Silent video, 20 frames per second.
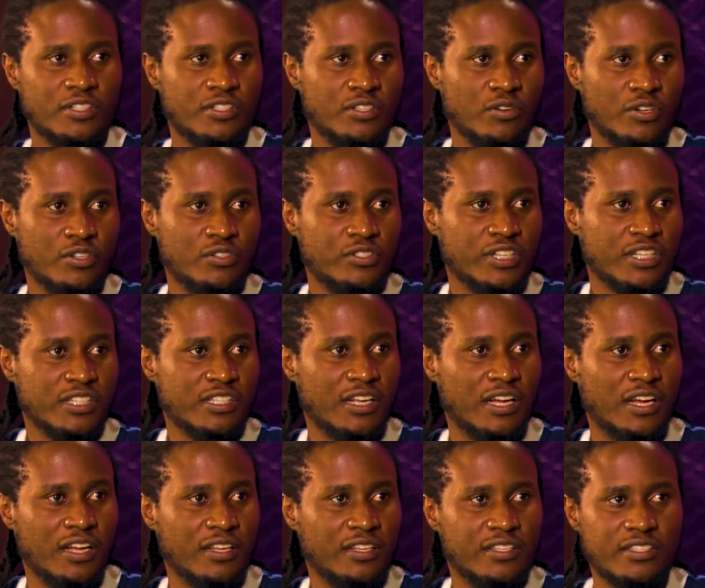going to
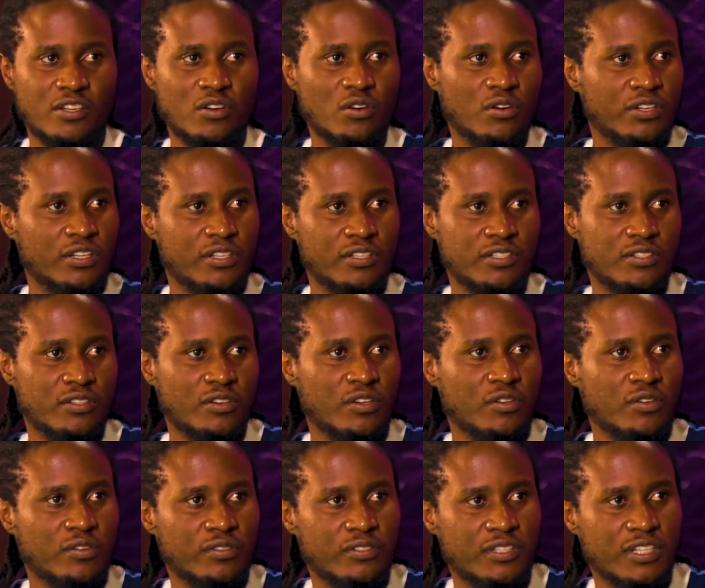
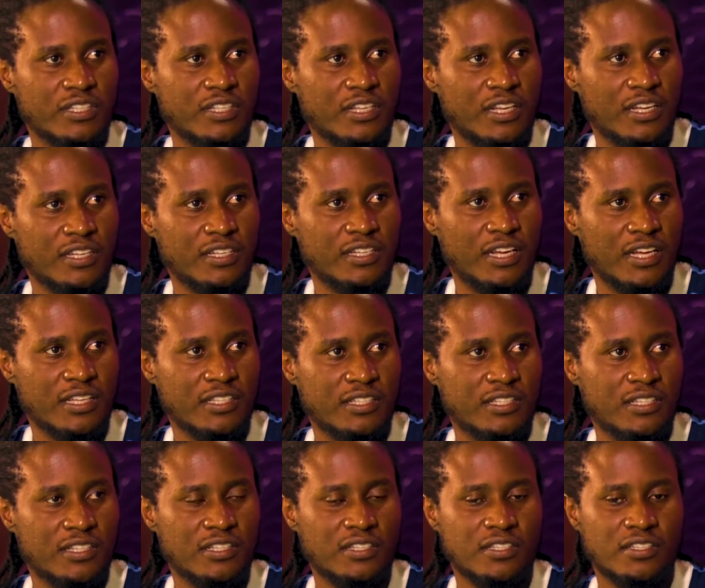just get
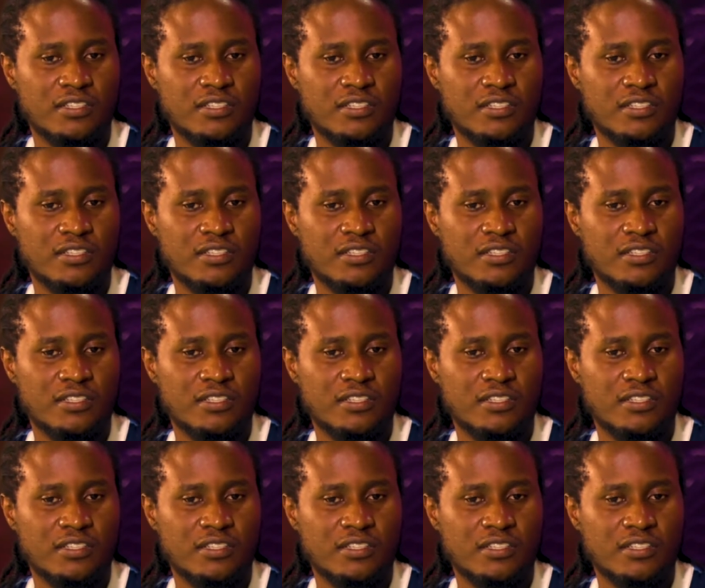dust.